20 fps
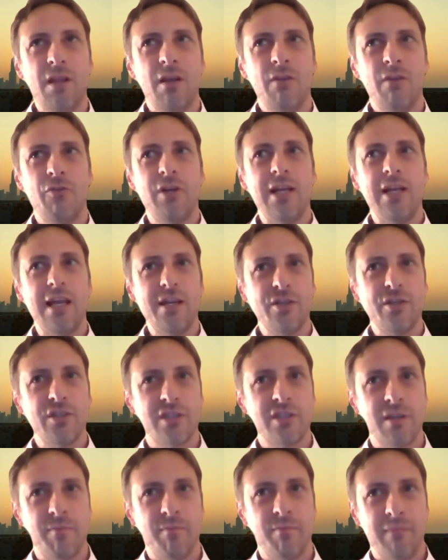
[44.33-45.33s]

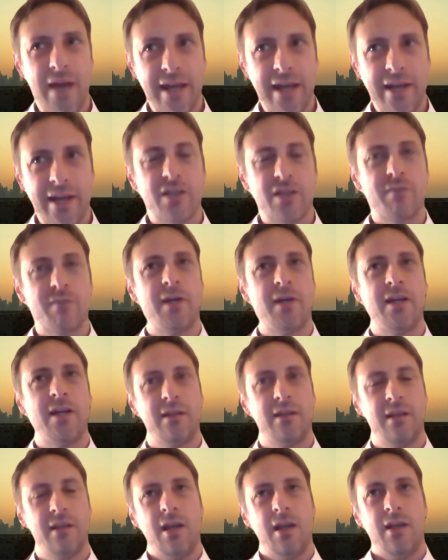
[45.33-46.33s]
relationship
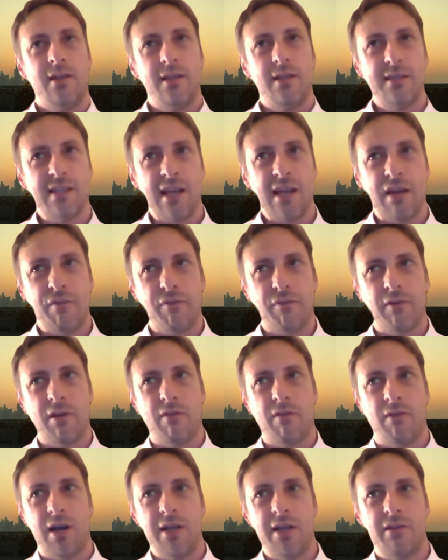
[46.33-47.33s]
management, these have
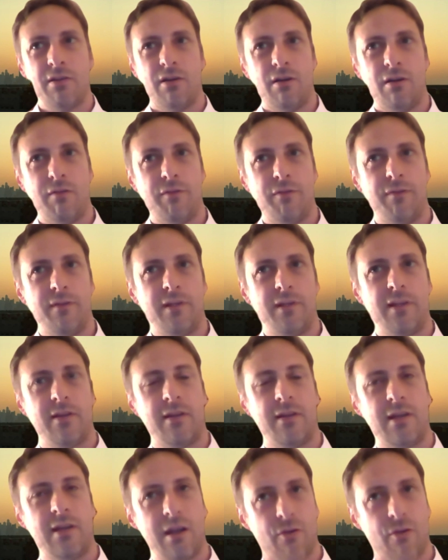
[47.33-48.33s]
quite often
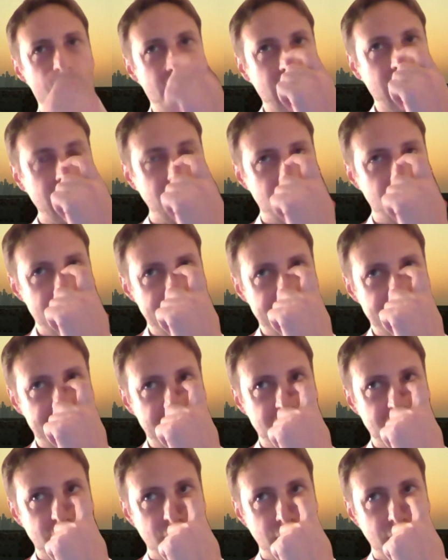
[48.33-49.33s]
the
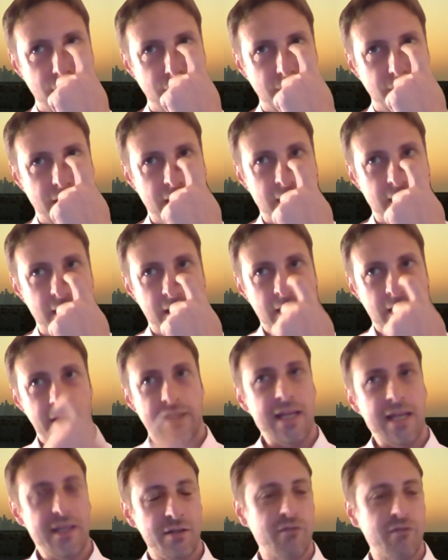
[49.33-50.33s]
characteristic of
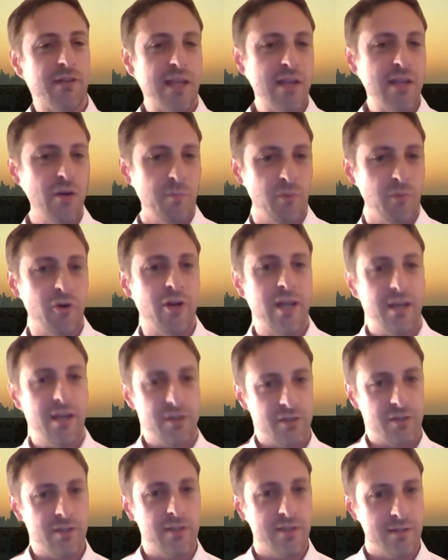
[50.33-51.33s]
day-to-day
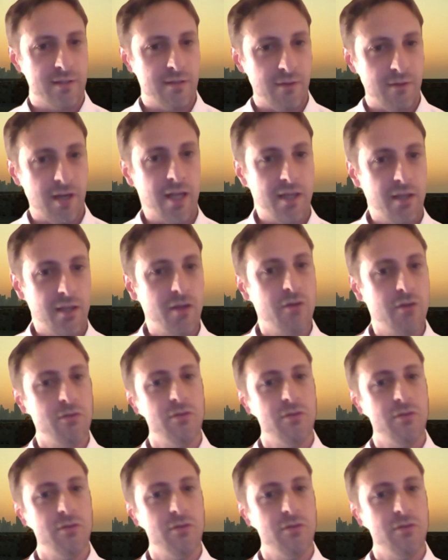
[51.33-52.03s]
operations, right? You